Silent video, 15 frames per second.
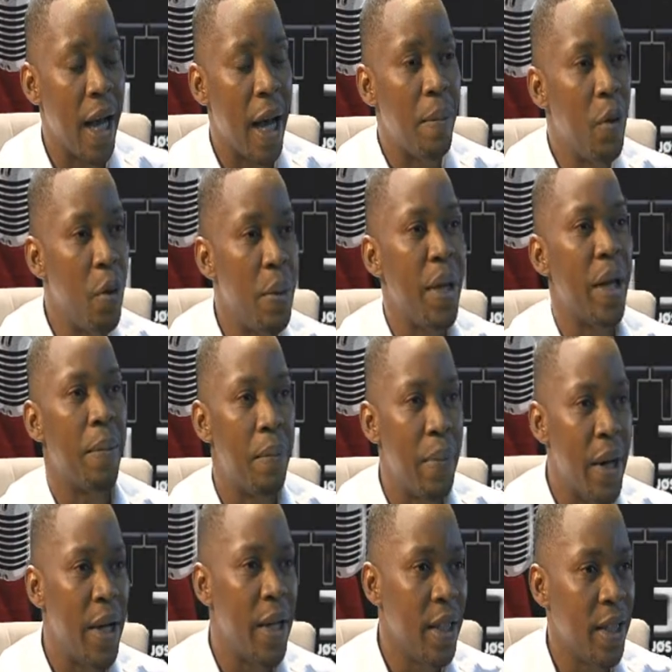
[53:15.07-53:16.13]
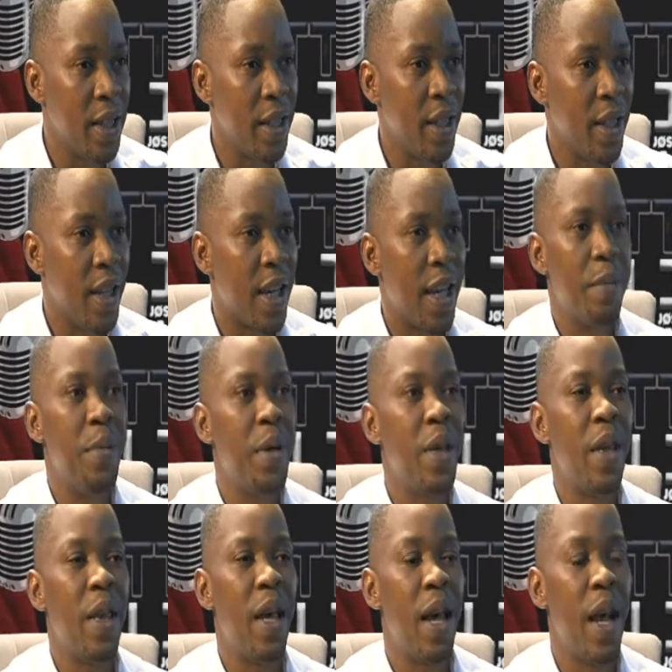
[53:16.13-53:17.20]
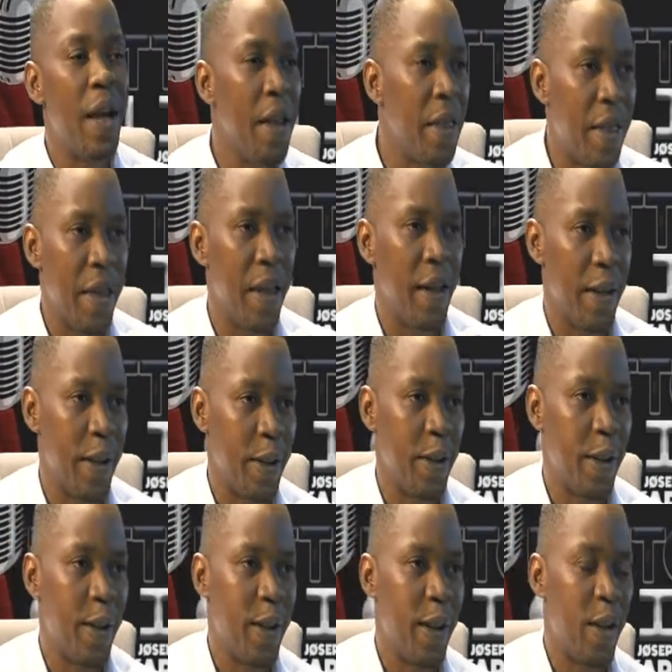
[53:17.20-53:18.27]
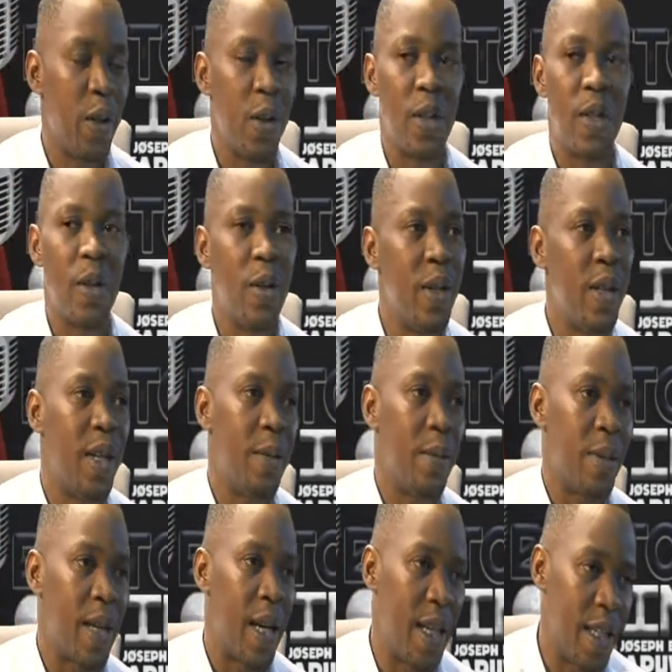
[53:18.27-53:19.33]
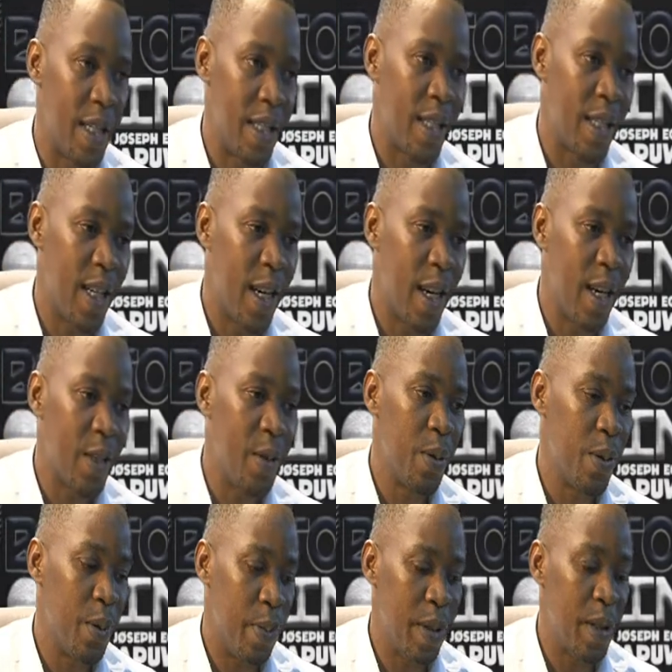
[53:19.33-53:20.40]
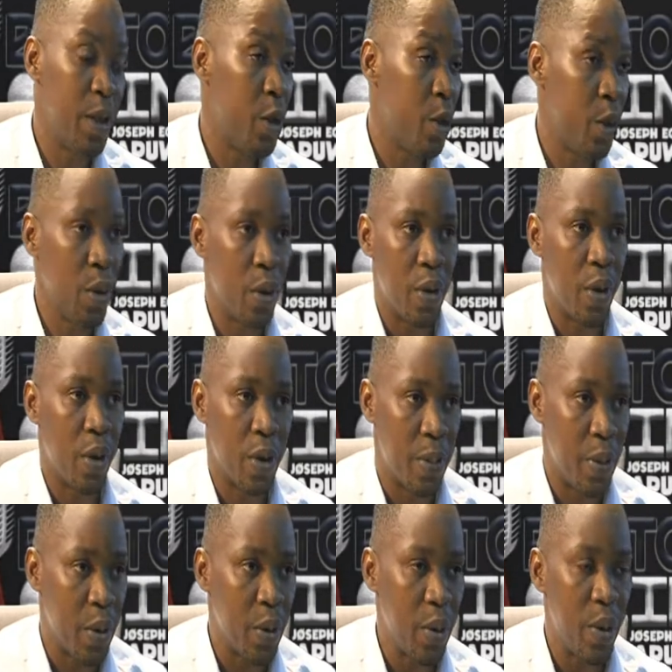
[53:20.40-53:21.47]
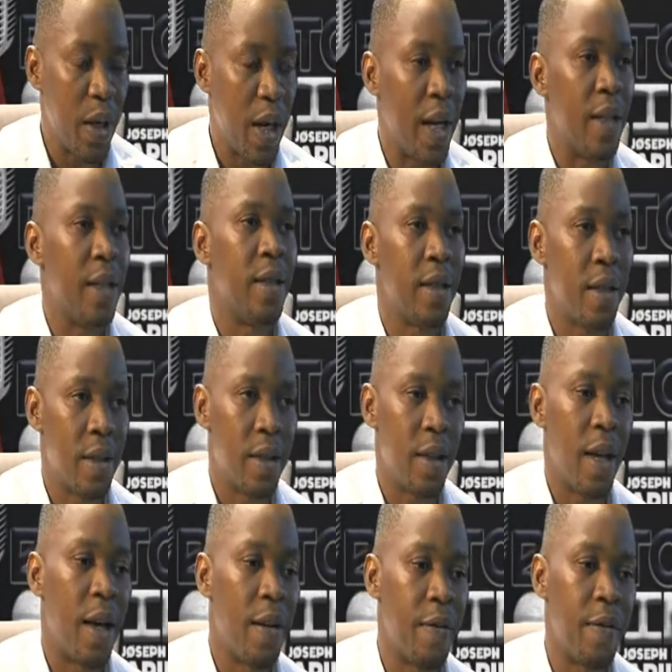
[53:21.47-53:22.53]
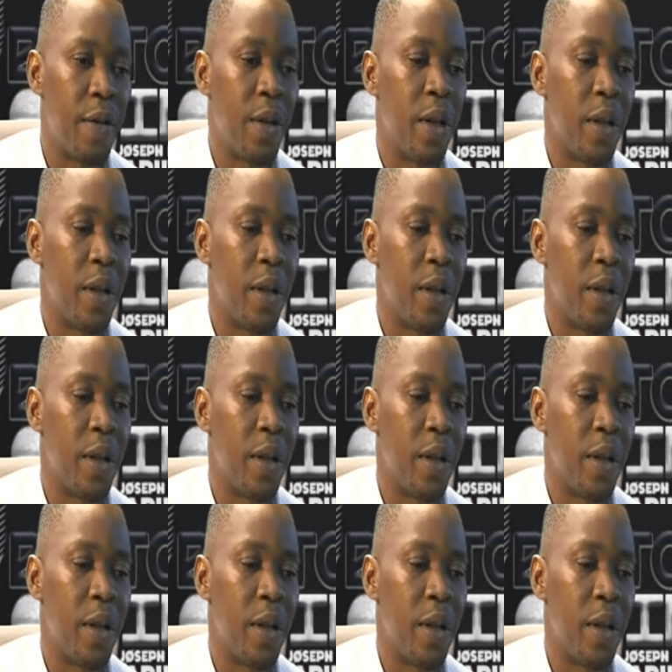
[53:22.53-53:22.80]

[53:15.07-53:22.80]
Abdominal pain can mean anything, not only hepatitis. So the person should go to the hospital and they have further.